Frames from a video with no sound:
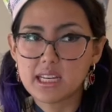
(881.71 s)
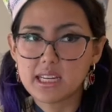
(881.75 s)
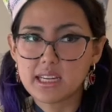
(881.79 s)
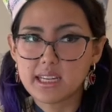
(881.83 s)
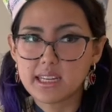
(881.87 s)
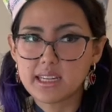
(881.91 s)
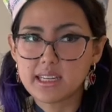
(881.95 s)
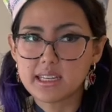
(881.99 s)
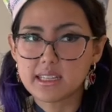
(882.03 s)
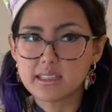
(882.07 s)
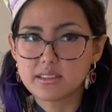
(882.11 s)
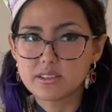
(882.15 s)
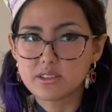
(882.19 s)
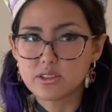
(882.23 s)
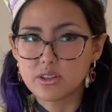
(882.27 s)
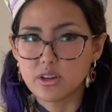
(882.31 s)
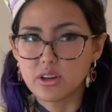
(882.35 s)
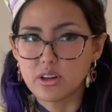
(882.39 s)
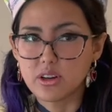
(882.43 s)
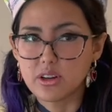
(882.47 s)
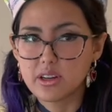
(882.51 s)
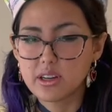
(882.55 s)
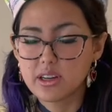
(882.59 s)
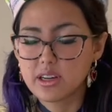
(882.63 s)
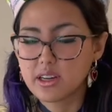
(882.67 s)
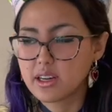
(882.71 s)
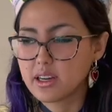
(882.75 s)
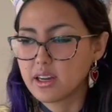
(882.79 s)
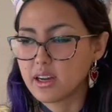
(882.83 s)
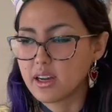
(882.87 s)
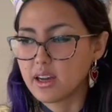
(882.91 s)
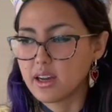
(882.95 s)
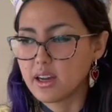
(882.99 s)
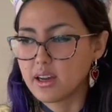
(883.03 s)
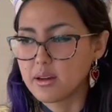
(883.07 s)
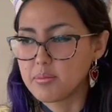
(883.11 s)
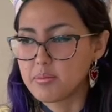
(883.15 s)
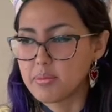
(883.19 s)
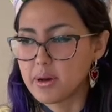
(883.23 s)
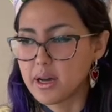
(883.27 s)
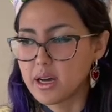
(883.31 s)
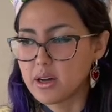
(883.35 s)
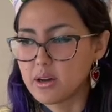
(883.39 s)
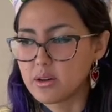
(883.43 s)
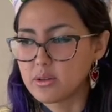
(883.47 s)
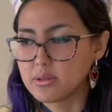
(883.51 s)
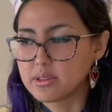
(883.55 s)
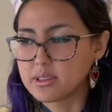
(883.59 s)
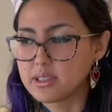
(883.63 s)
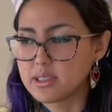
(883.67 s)
I can talk
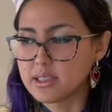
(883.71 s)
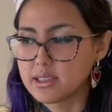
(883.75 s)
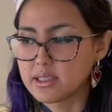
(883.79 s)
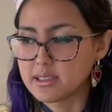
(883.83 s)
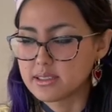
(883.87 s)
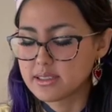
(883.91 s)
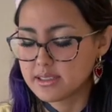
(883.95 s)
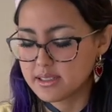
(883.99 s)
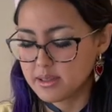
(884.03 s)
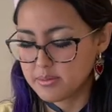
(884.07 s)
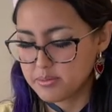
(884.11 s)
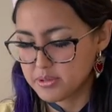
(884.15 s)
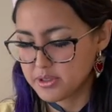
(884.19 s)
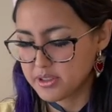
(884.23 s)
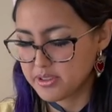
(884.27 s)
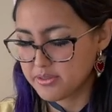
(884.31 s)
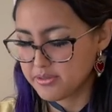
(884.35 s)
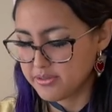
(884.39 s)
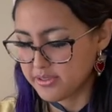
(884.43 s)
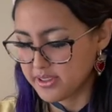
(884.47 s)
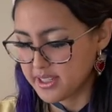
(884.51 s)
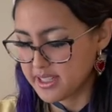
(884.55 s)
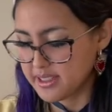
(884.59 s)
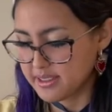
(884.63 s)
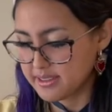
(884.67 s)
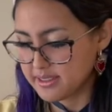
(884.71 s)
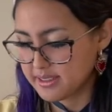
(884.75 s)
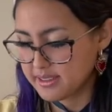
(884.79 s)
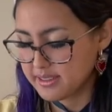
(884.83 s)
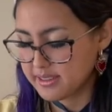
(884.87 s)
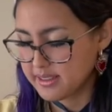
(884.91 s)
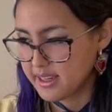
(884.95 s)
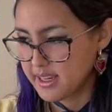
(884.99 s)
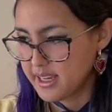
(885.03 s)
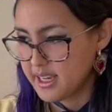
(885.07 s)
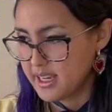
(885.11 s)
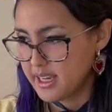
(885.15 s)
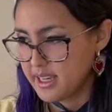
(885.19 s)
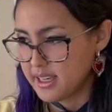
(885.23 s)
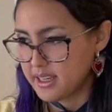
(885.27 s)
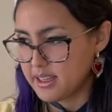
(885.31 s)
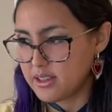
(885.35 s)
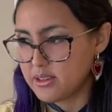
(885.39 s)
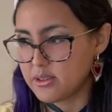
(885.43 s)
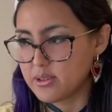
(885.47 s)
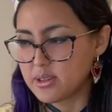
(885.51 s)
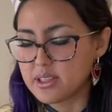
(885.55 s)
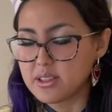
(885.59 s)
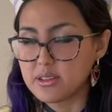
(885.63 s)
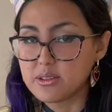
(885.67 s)
about the separate things you
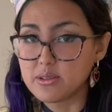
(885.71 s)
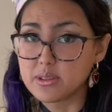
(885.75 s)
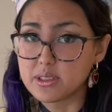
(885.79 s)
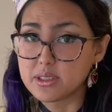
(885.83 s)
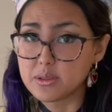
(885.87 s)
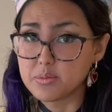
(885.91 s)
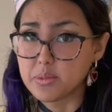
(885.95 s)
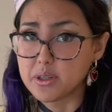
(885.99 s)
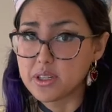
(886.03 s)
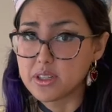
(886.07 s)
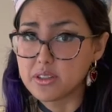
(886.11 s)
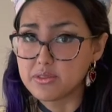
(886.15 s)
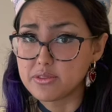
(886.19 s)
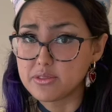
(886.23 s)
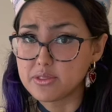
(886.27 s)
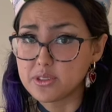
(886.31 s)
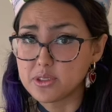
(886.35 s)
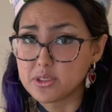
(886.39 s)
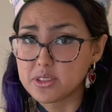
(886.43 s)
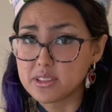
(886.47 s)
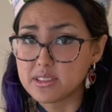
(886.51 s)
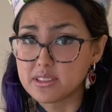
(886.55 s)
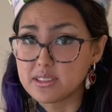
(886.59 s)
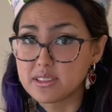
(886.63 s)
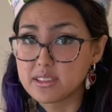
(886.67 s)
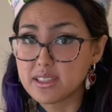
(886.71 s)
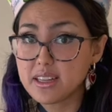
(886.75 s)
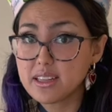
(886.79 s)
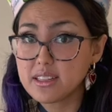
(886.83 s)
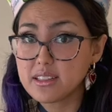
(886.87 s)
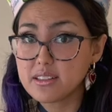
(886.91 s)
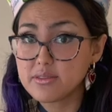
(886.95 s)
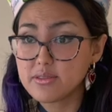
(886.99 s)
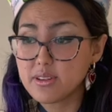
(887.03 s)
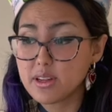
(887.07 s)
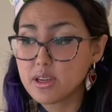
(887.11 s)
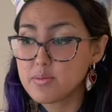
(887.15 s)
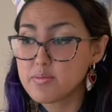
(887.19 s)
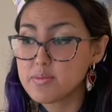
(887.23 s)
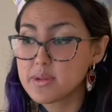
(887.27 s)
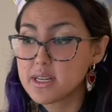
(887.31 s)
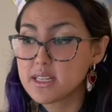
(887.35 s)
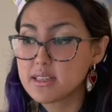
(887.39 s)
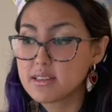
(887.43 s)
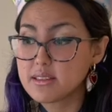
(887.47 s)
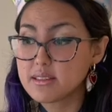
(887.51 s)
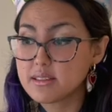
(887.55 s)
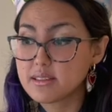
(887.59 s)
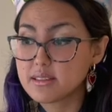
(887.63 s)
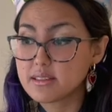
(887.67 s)
can do as part of your design
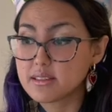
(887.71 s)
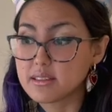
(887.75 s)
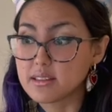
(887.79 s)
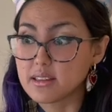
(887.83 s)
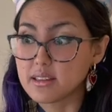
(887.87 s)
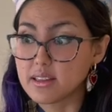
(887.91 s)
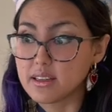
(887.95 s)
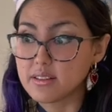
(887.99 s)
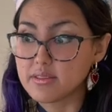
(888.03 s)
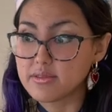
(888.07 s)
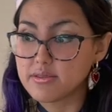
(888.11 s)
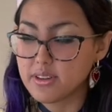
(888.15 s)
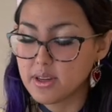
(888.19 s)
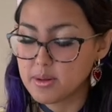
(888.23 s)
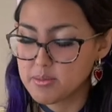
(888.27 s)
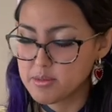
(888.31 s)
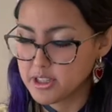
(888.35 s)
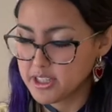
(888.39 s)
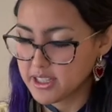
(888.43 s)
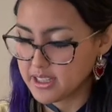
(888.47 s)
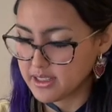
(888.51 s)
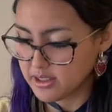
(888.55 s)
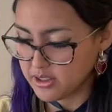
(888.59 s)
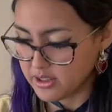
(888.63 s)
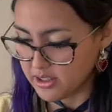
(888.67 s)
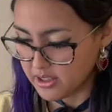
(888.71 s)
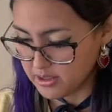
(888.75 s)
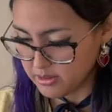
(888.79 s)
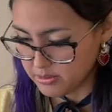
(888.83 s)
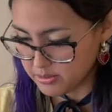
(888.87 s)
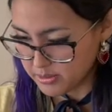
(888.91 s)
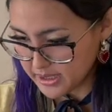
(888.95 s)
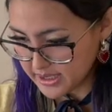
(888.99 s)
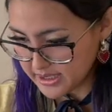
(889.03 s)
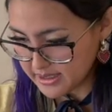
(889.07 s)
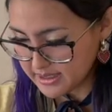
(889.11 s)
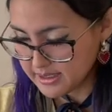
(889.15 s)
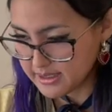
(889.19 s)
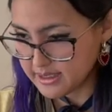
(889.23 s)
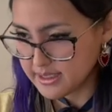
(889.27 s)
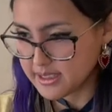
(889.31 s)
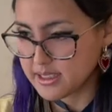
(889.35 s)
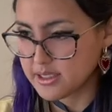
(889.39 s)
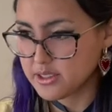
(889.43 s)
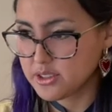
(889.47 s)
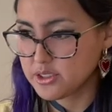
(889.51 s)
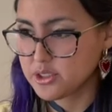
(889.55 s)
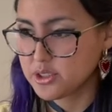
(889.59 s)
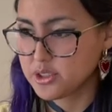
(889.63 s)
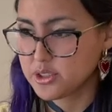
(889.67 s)
development like fabric and color
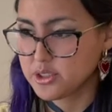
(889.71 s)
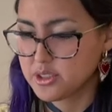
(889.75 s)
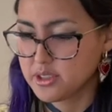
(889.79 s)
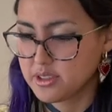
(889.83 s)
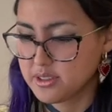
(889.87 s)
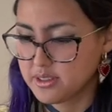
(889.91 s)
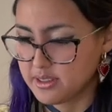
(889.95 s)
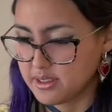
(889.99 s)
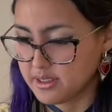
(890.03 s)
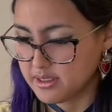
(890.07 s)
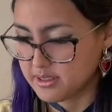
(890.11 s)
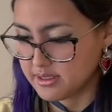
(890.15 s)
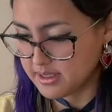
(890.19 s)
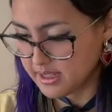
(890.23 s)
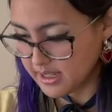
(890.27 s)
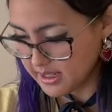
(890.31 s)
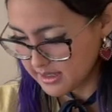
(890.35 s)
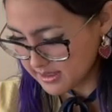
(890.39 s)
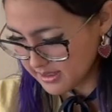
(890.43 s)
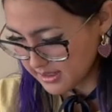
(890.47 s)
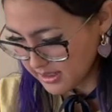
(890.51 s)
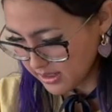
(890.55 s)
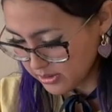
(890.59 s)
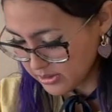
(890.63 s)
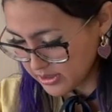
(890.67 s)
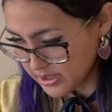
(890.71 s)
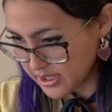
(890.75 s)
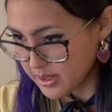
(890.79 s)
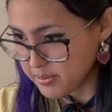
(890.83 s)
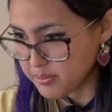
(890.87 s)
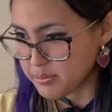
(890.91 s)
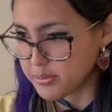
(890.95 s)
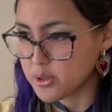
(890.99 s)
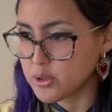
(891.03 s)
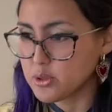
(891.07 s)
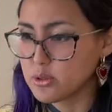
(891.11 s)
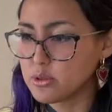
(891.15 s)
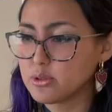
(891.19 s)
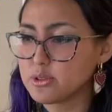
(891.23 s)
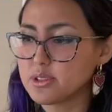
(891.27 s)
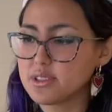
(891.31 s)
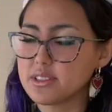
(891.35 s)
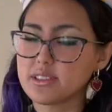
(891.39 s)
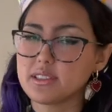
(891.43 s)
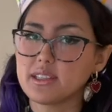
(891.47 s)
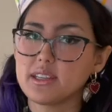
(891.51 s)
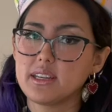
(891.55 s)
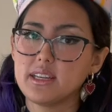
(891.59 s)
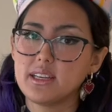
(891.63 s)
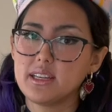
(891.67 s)
research and textile
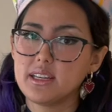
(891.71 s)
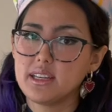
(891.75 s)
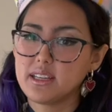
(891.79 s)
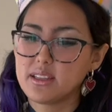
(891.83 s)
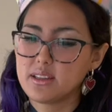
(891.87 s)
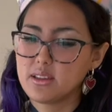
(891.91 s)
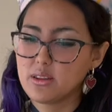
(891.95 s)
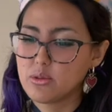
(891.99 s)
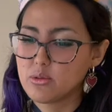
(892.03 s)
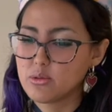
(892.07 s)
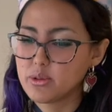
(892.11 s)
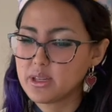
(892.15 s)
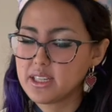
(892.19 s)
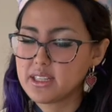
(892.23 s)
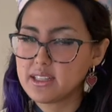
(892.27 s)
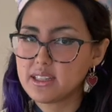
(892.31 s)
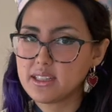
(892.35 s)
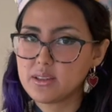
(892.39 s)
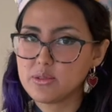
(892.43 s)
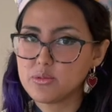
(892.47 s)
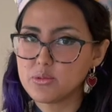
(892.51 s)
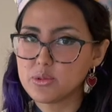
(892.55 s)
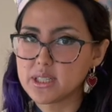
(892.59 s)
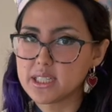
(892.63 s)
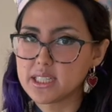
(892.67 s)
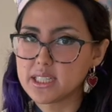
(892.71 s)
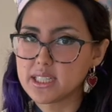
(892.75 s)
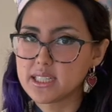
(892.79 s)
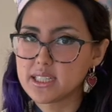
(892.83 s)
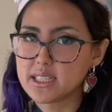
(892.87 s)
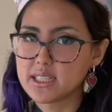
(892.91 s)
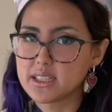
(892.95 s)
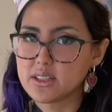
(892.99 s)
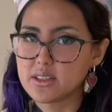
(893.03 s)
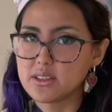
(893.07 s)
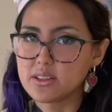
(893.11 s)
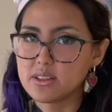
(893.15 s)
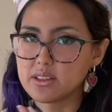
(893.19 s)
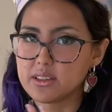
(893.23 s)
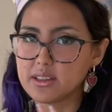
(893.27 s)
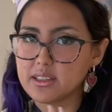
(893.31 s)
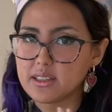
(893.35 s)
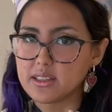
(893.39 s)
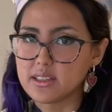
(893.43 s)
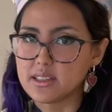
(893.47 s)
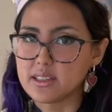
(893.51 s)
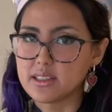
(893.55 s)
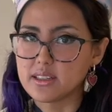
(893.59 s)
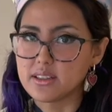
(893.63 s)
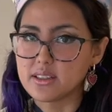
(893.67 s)
samples 3D work on the
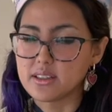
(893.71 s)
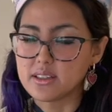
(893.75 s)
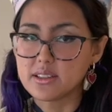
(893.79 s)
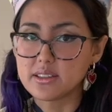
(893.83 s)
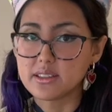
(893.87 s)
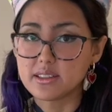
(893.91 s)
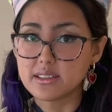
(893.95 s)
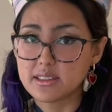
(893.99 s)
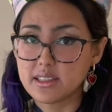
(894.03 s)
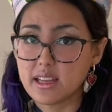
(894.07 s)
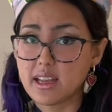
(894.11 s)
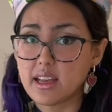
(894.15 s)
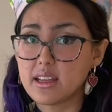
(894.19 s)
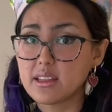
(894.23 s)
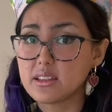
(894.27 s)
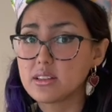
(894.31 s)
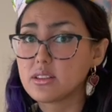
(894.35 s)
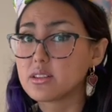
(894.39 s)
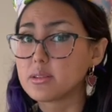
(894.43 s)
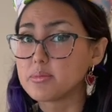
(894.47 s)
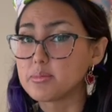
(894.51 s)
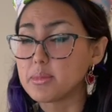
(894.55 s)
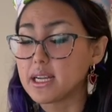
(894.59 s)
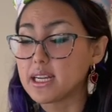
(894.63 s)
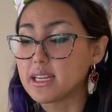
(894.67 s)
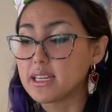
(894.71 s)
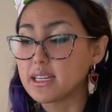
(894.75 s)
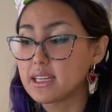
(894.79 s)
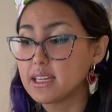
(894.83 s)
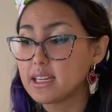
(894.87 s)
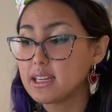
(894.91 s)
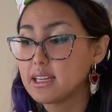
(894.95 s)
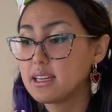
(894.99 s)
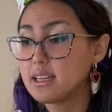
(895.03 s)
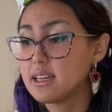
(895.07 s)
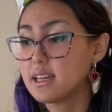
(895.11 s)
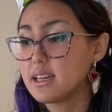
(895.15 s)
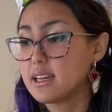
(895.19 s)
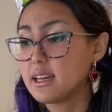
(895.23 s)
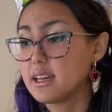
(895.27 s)
on the stand on the mannequin